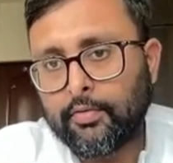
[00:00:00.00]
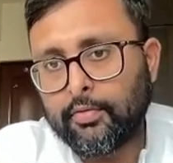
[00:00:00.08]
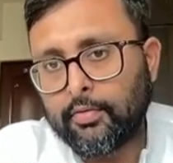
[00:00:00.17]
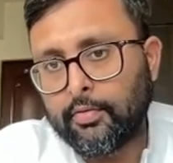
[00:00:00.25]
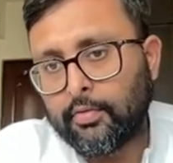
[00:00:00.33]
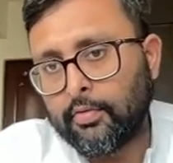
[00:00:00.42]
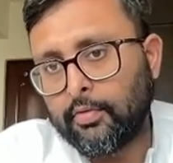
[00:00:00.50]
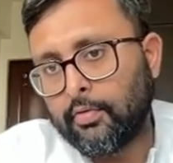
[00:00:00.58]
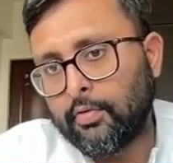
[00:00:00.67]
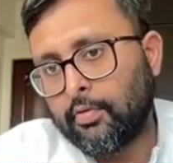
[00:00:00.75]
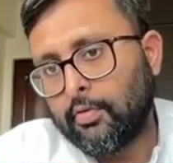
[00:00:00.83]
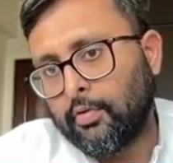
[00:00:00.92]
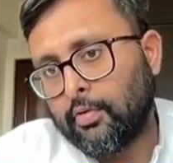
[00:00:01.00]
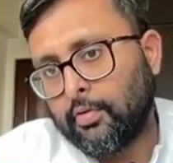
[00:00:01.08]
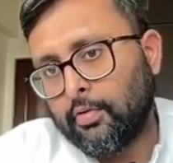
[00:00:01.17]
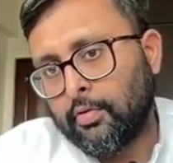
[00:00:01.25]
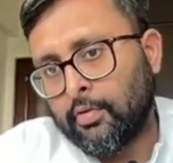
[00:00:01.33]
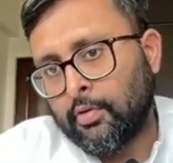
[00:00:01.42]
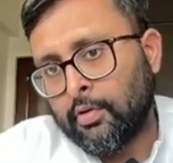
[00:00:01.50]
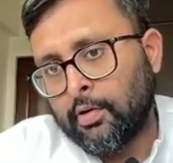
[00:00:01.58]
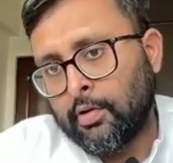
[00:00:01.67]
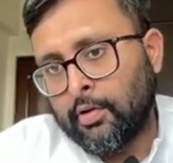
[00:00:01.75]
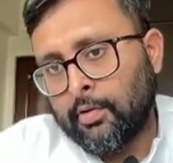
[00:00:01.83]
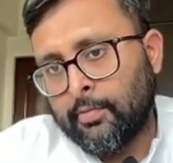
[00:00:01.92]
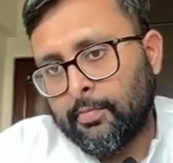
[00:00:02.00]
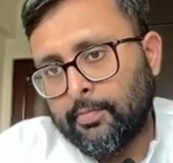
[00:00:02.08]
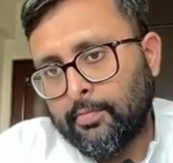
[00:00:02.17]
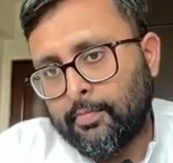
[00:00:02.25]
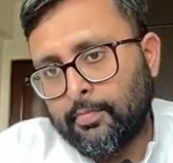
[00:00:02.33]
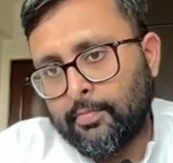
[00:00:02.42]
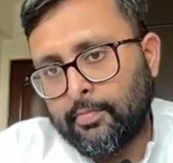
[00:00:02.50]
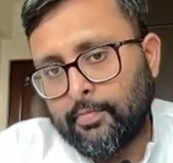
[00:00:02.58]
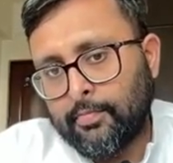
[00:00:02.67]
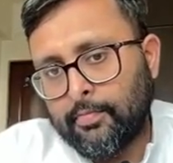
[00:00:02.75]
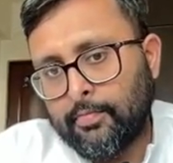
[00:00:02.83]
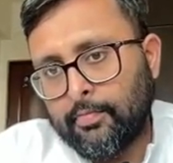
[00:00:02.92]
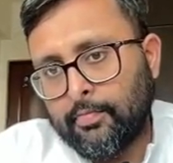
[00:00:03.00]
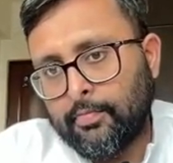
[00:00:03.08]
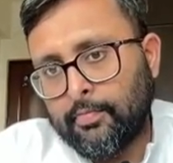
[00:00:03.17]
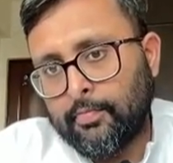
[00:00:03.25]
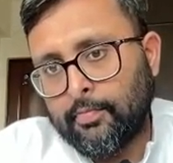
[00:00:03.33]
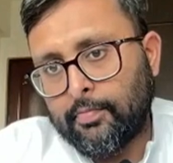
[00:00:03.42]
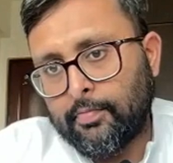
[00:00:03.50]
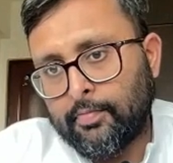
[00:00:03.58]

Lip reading: (no one is talking)